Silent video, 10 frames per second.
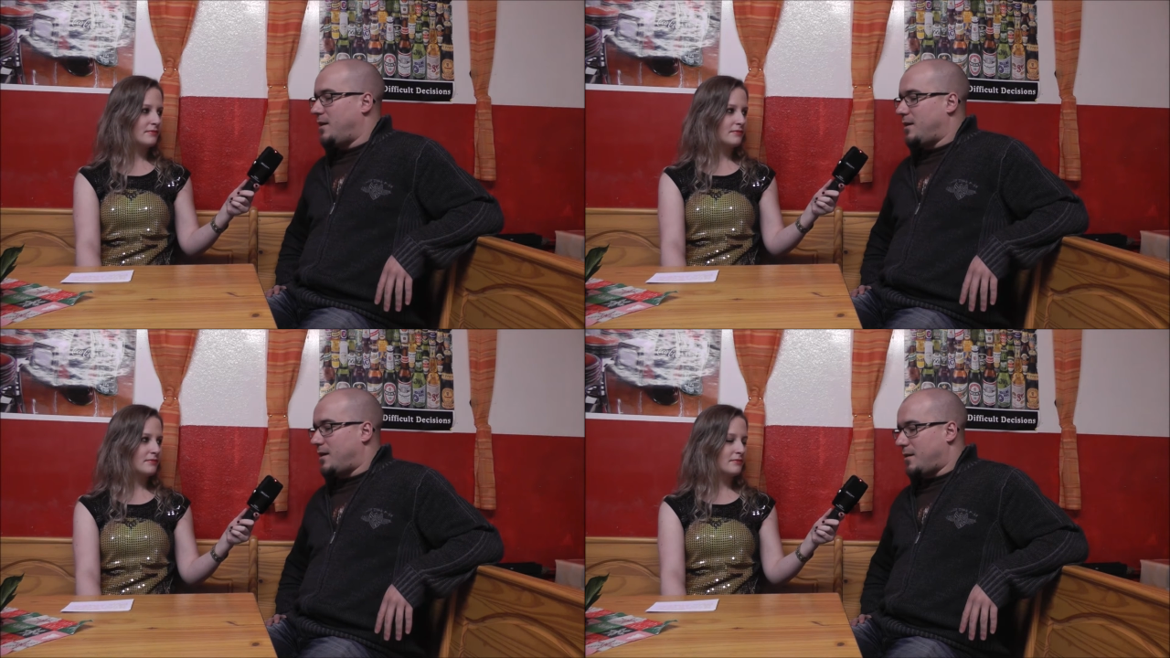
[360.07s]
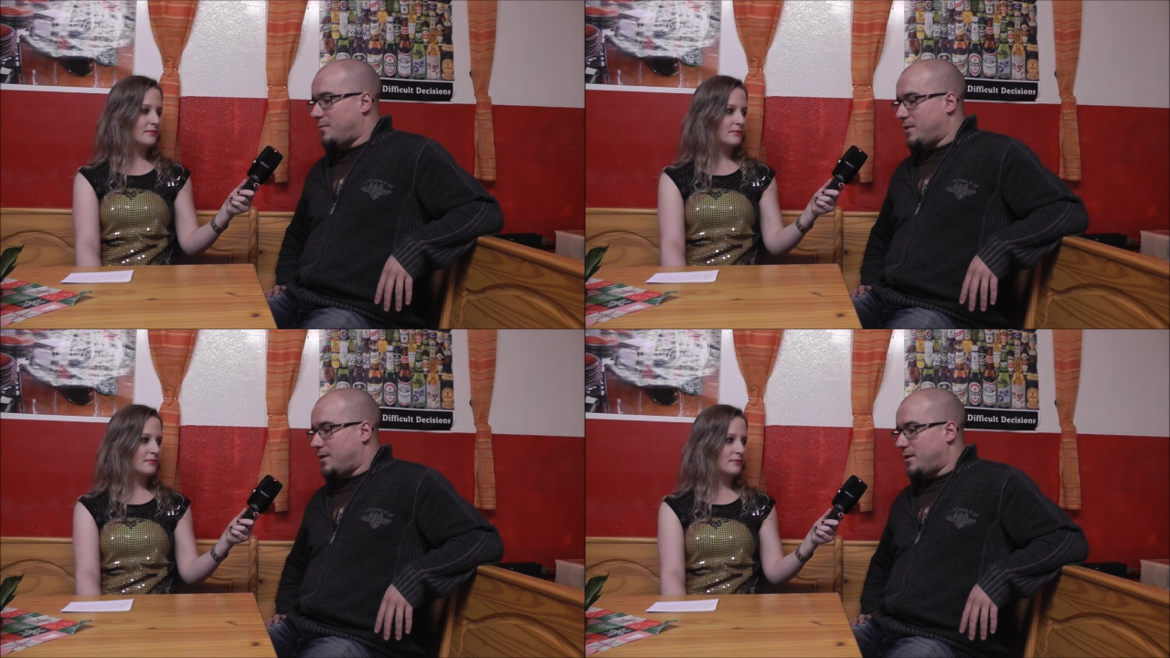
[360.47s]
Speaker 1: and
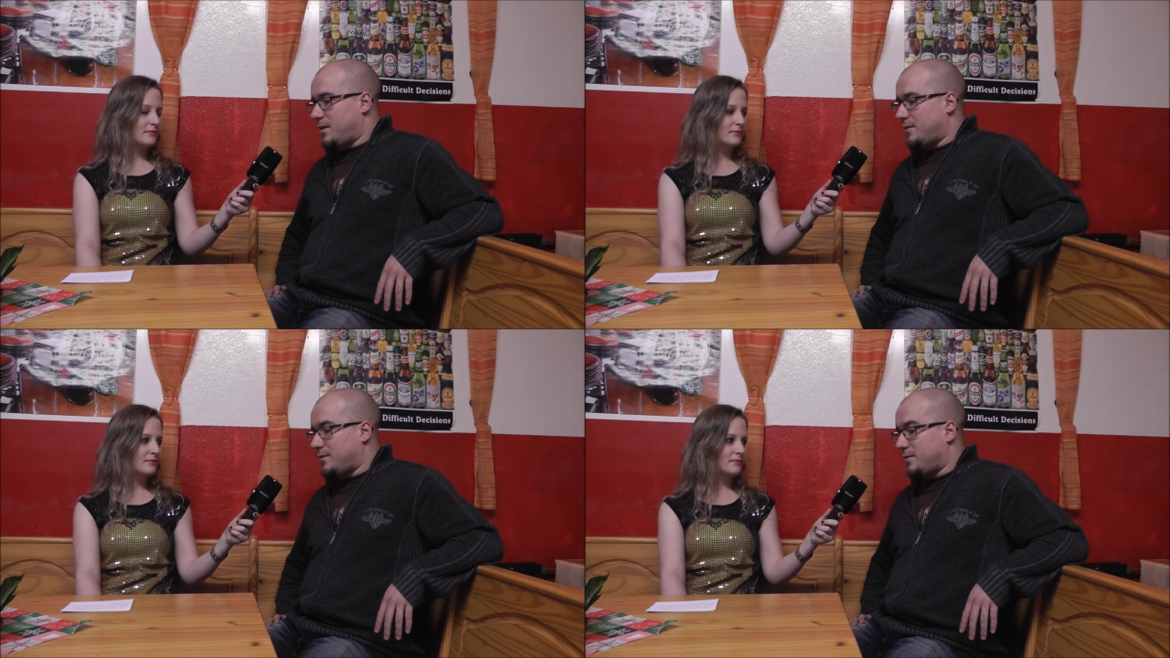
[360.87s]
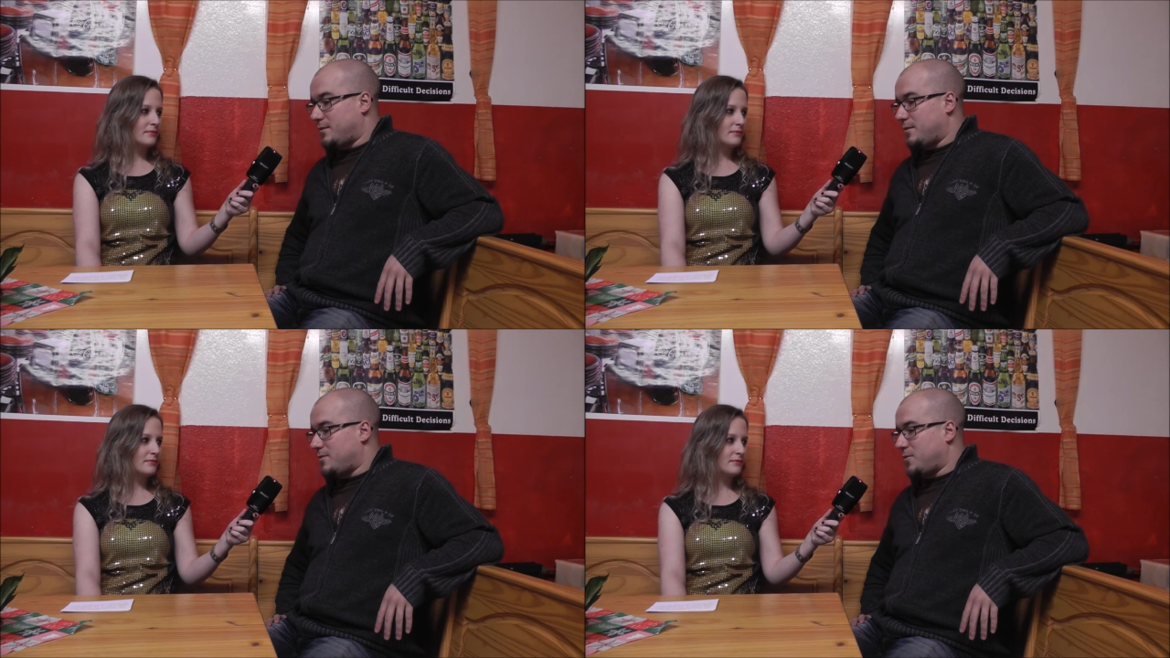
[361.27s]
I'm a
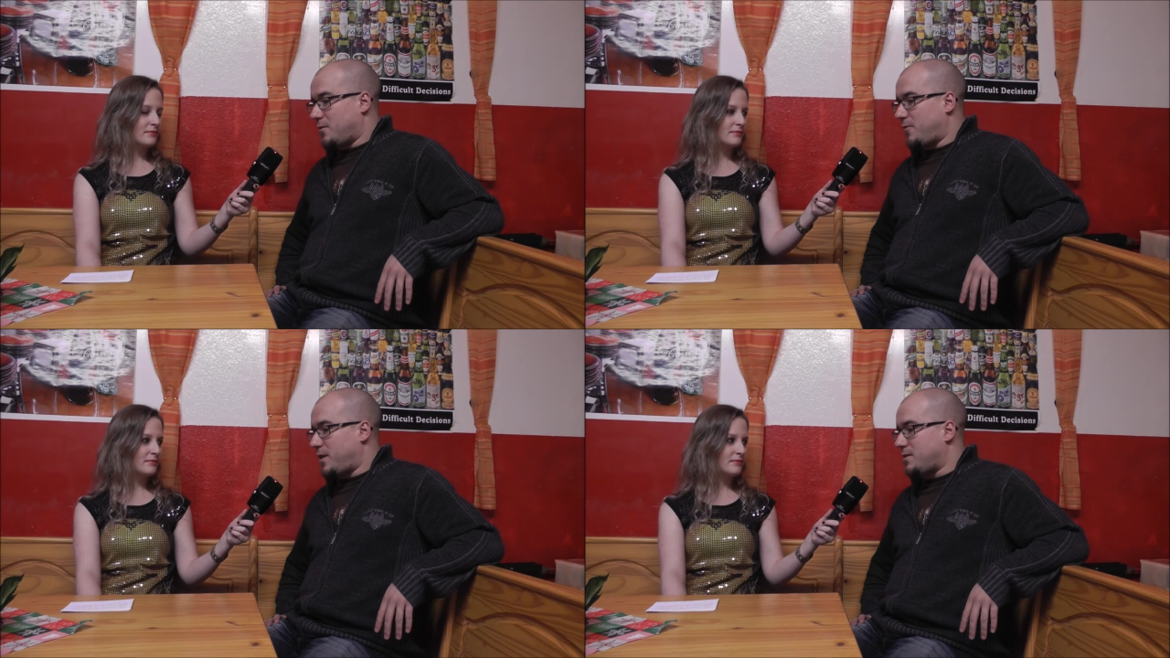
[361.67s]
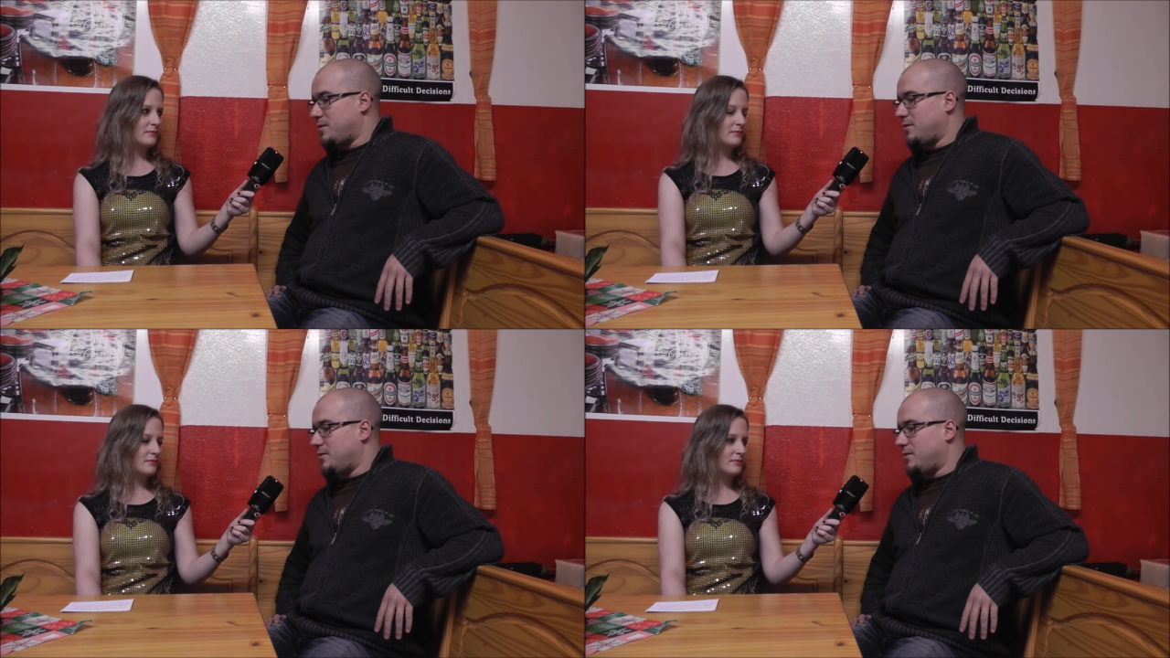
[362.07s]
total
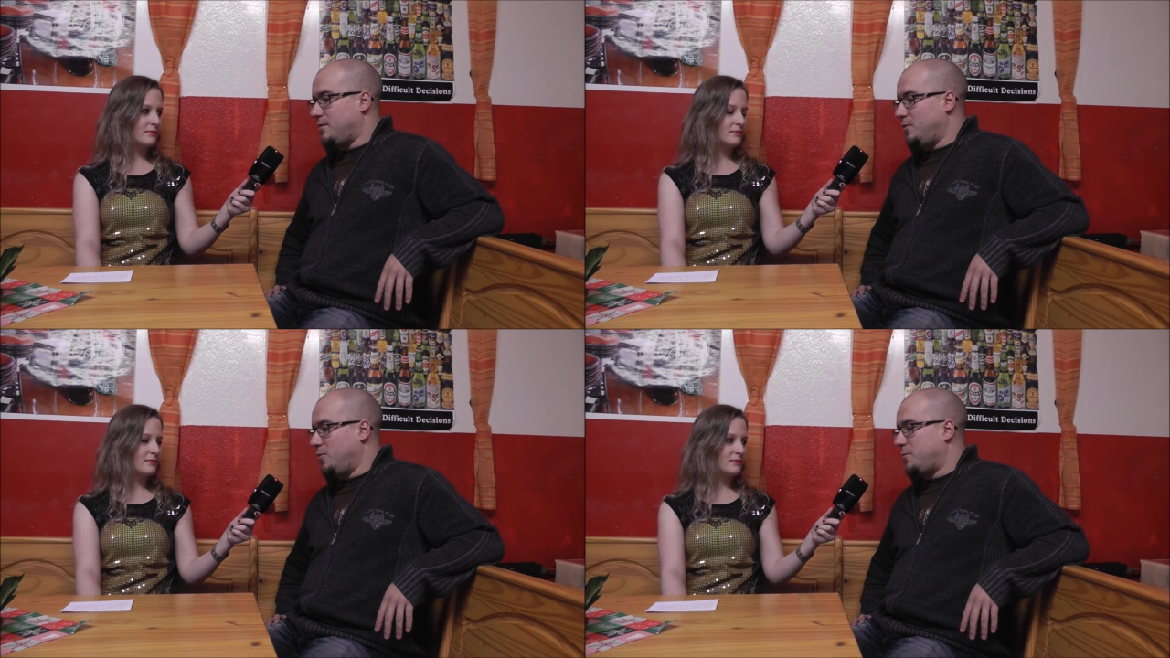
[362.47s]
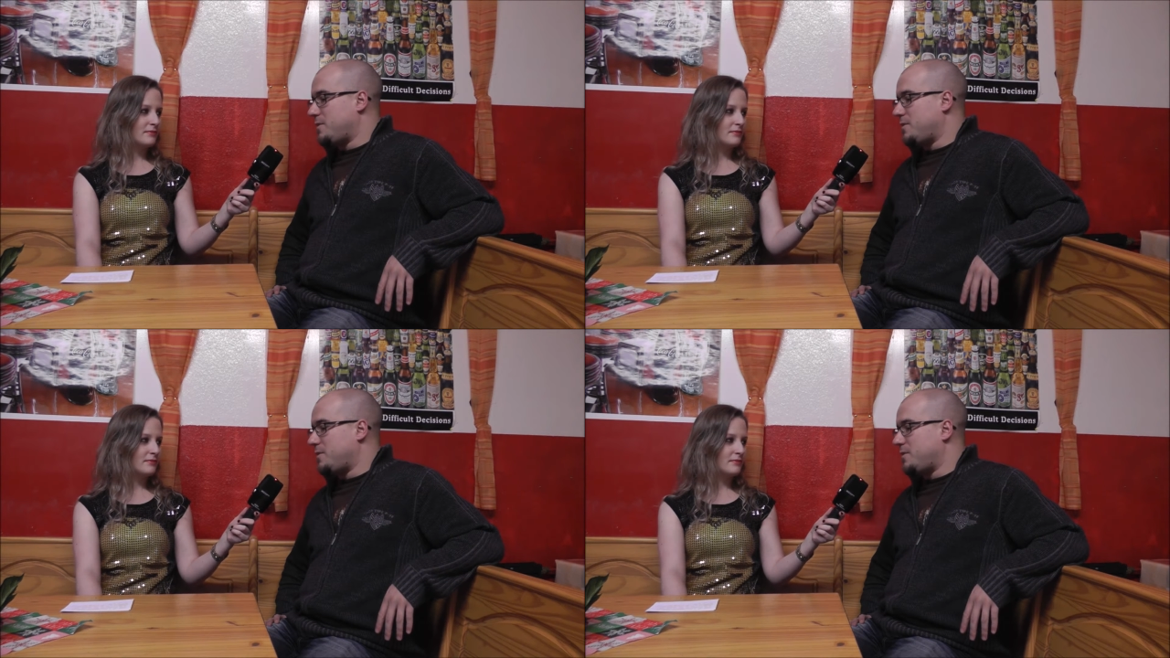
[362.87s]
fashion noob,